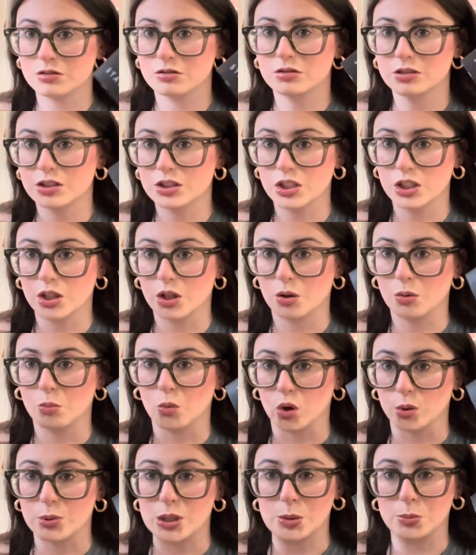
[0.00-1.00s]
you know, more
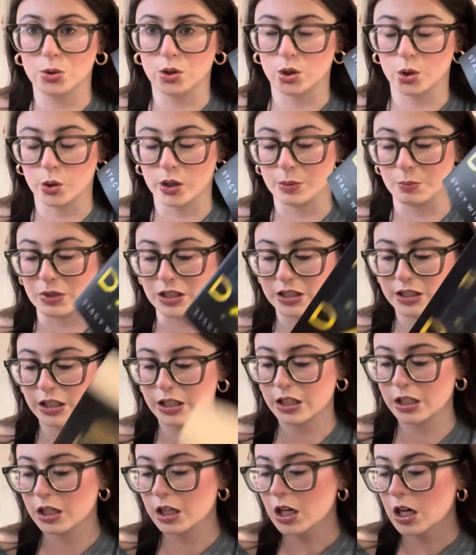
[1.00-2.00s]
people are going
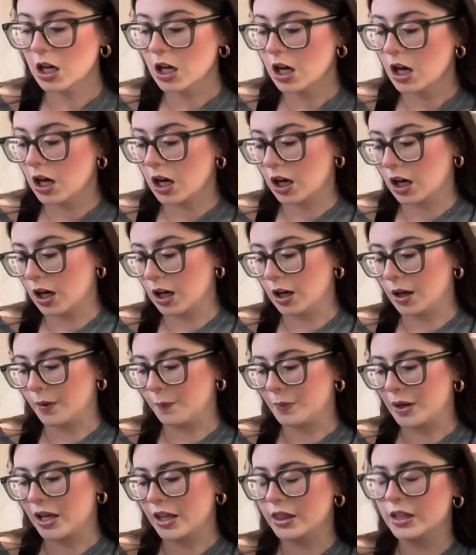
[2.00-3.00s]
missing.
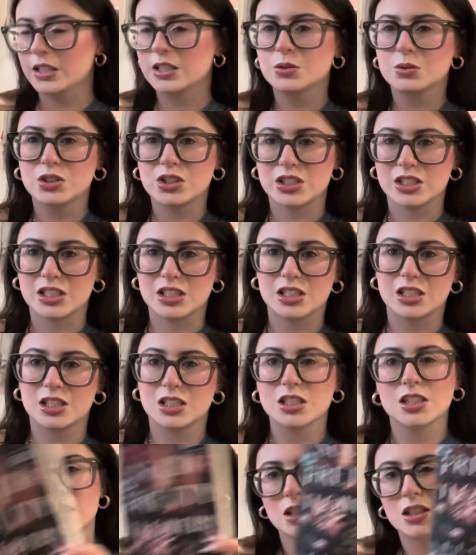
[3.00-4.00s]
And this one just
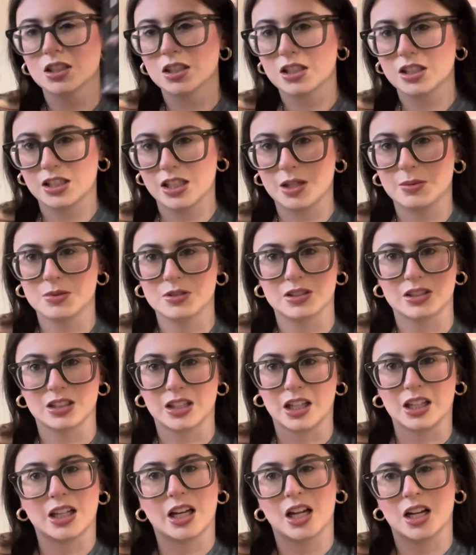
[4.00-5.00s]
seems like
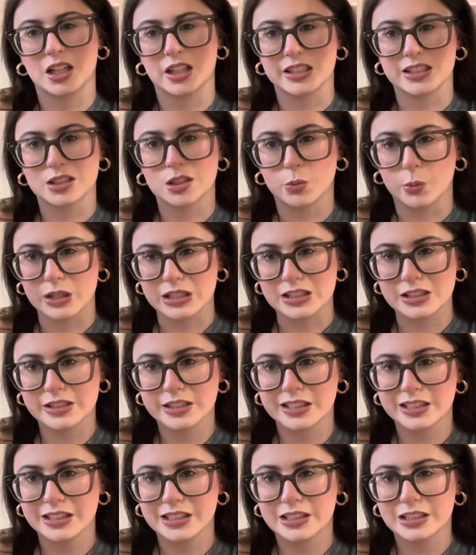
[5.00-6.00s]
kind of like
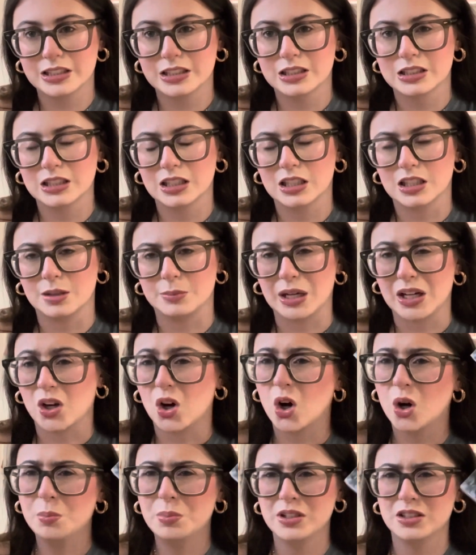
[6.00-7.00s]
twisted. I
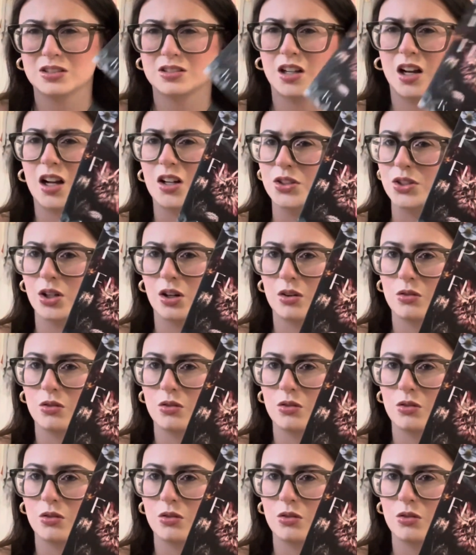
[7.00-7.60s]
hope it's not a dark